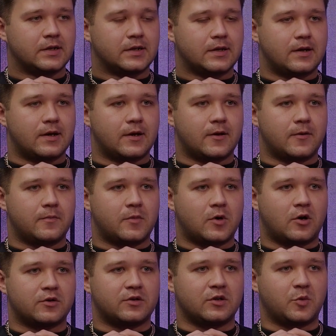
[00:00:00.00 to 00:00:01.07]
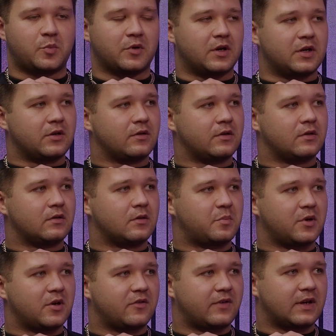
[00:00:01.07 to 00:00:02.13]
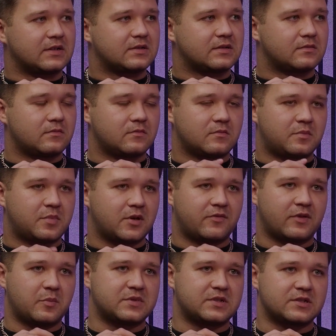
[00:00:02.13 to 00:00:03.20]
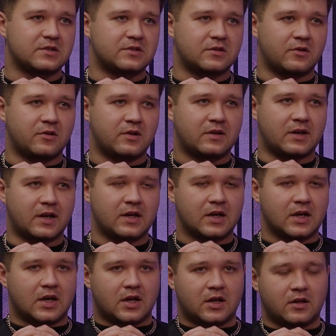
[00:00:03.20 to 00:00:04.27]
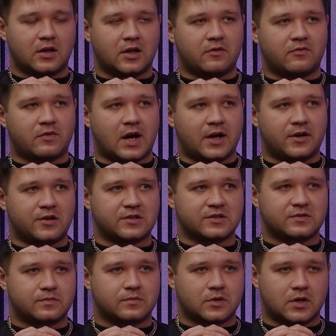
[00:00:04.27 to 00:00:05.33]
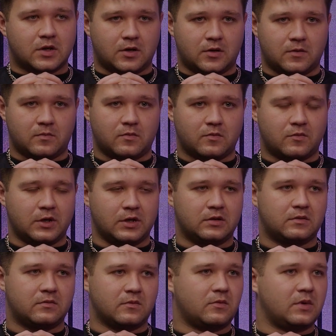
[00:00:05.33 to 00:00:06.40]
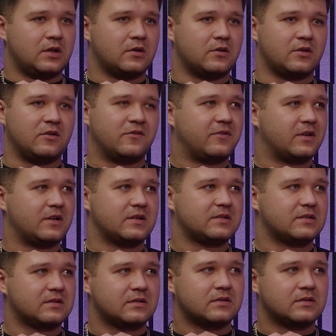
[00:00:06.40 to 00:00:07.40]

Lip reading: or do play, you're in the perfect position to do that. Like at Rhinos, we don't do fitness.